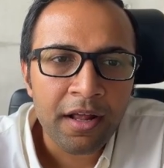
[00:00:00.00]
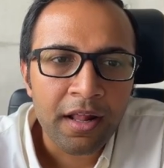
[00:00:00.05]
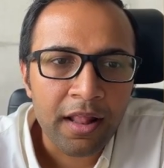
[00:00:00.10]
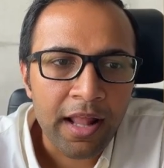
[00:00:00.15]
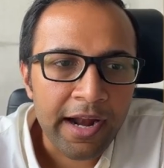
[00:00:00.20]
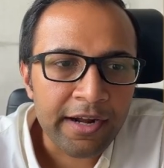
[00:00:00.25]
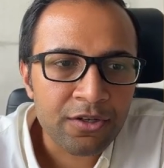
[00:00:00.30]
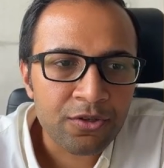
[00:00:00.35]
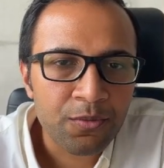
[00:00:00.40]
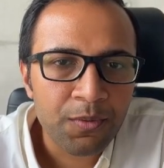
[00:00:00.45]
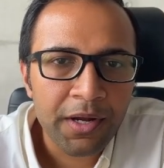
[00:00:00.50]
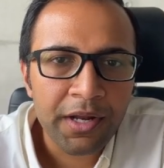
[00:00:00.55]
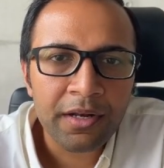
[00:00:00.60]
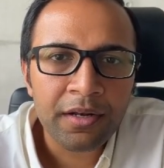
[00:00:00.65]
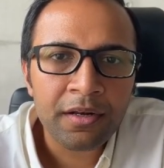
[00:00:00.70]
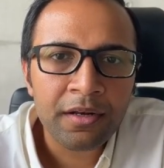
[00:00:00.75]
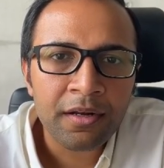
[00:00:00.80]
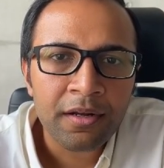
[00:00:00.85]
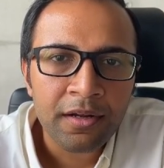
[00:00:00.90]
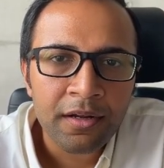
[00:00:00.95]
that's
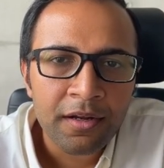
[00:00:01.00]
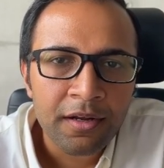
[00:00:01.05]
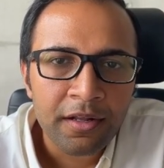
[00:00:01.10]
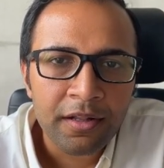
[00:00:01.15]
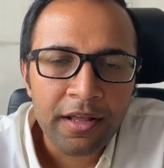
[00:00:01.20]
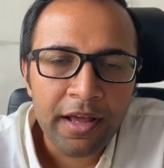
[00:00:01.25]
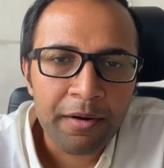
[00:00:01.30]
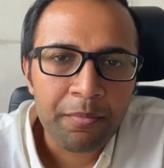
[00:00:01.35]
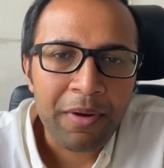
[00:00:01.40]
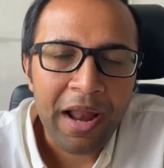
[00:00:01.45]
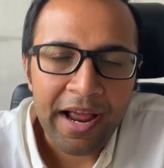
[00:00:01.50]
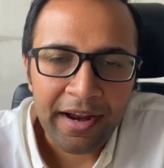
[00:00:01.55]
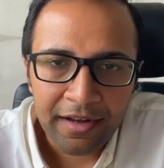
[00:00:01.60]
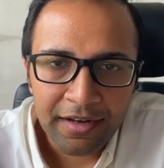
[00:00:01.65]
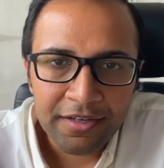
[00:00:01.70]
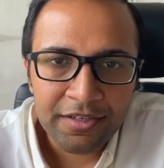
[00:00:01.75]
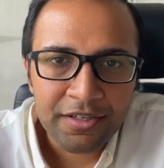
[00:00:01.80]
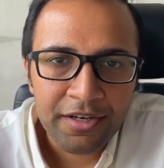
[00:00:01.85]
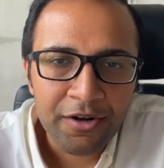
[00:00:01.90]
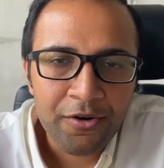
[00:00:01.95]
when they are
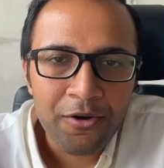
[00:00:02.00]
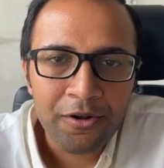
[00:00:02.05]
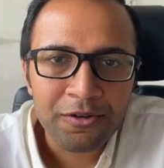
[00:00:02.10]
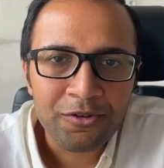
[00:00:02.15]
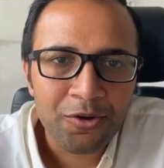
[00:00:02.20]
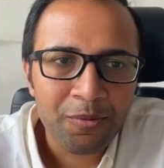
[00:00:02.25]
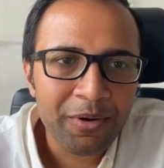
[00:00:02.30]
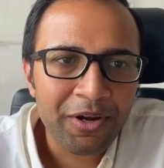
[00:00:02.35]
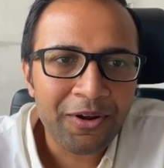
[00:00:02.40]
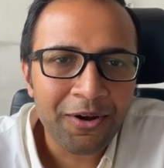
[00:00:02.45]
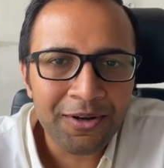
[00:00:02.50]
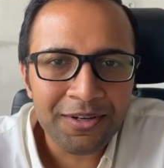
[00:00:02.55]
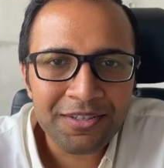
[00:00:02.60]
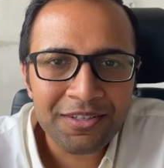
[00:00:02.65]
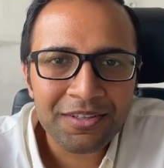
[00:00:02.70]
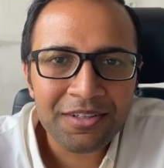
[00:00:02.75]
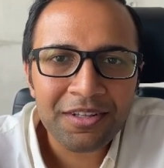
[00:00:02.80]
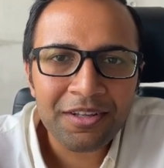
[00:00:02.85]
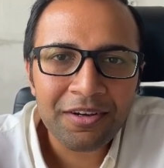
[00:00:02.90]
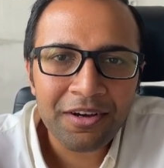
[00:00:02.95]
blacklisted also because
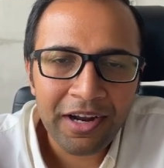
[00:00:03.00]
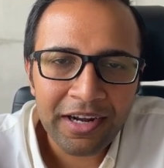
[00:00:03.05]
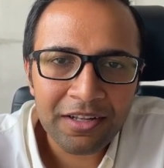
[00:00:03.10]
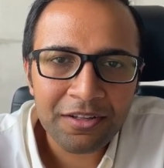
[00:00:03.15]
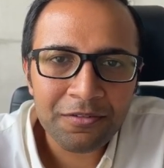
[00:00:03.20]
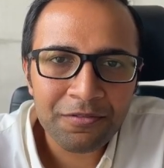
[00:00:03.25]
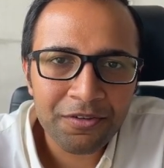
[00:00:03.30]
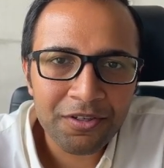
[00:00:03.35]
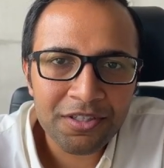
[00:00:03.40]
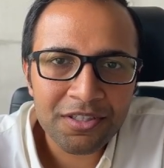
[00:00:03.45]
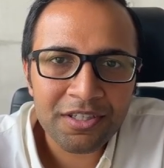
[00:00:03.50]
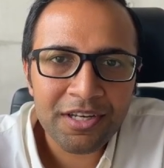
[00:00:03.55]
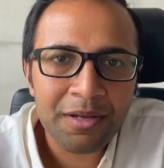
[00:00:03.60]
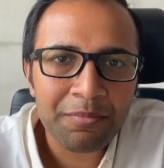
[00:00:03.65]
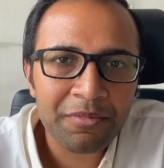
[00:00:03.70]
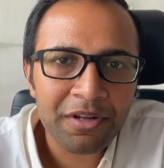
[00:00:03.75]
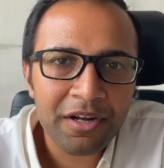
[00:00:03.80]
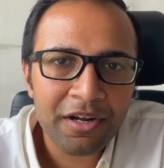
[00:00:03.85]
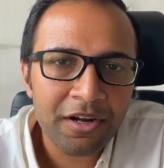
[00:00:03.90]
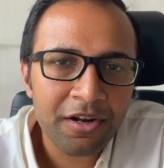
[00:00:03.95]
the at the first time
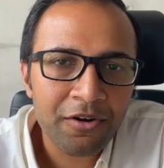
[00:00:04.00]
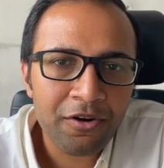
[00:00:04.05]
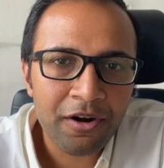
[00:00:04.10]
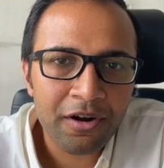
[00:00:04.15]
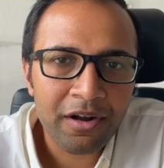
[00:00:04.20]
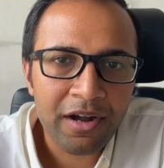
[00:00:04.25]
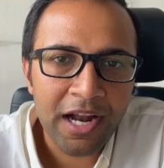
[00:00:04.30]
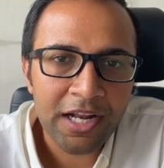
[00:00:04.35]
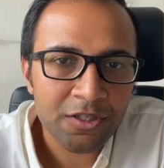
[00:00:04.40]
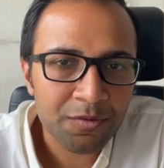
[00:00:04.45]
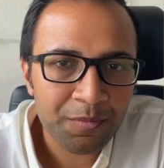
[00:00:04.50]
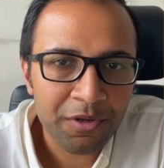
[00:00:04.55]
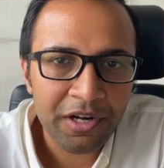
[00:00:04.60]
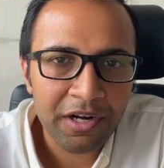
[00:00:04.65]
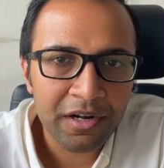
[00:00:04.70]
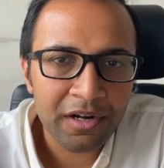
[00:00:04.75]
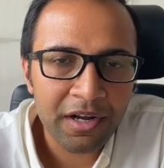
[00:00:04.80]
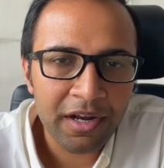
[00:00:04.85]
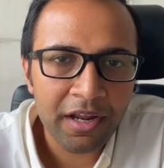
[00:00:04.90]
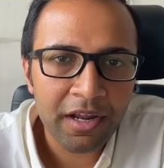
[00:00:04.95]
they did not
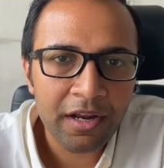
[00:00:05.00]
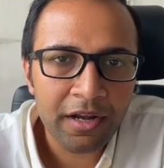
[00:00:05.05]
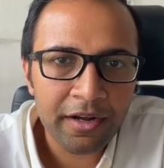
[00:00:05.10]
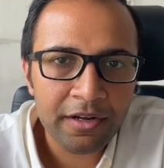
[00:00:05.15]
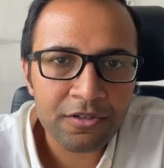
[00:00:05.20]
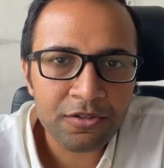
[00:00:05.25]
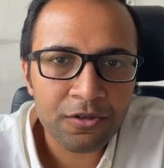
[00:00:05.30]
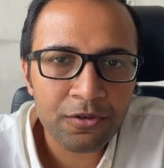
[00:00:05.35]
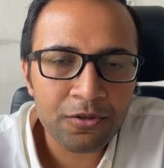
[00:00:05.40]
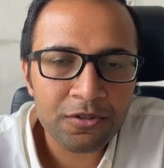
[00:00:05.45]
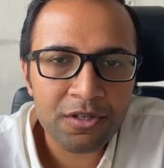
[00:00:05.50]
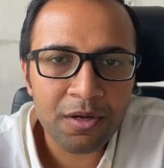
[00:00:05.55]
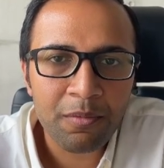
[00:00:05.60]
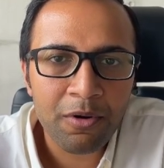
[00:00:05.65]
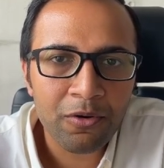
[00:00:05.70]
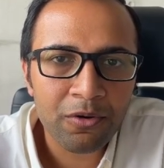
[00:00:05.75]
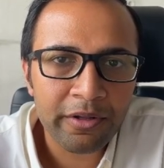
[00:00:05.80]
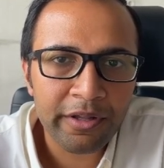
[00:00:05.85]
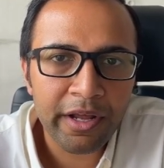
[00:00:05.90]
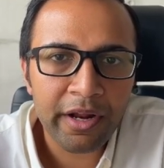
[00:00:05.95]
transparently disclose
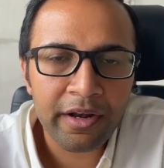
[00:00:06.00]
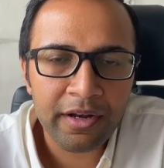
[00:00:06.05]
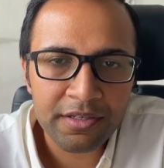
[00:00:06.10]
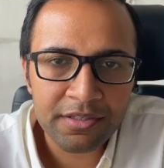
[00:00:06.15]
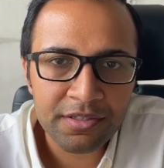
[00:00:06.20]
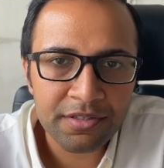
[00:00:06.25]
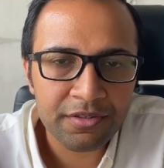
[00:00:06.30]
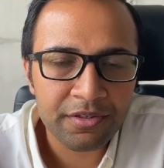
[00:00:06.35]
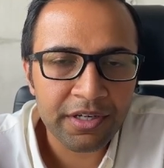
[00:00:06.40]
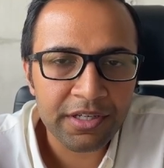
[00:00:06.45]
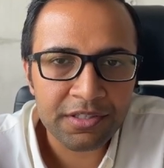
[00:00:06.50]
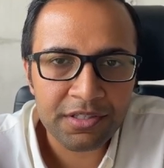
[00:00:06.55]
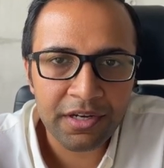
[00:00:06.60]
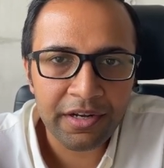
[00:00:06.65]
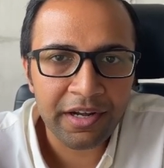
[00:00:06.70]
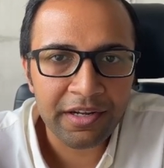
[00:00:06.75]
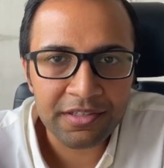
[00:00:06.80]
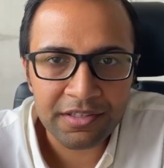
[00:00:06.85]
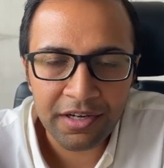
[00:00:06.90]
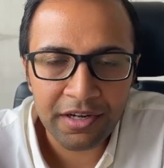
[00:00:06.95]
about their registration,
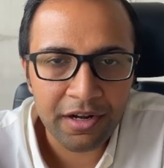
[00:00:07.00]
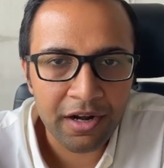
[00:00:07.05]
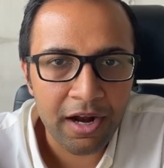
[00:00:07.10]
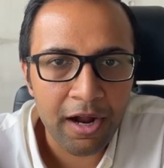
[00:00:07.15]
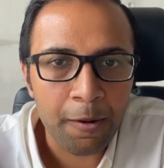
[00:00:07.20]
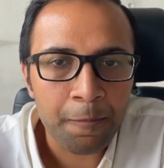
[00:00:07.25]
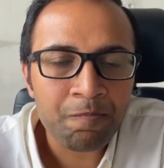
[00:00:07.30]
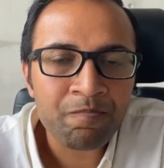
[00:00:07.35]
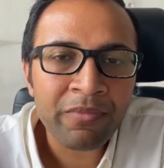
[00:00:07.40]
etc.